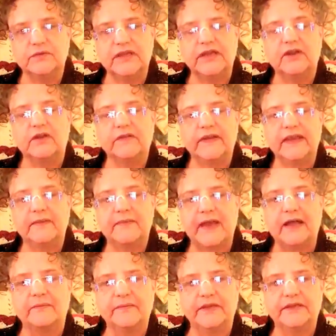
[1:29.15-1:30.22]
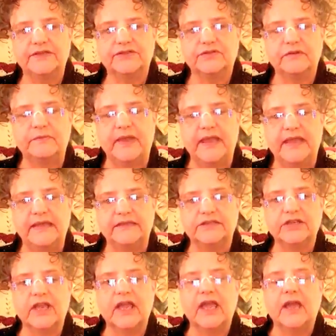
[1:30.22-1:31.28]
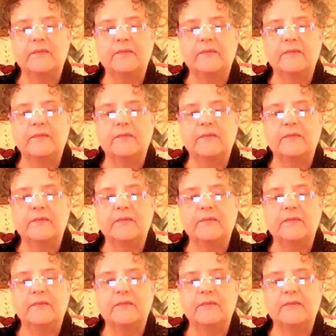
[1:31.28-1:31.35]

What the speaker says: read on the About Ministry page.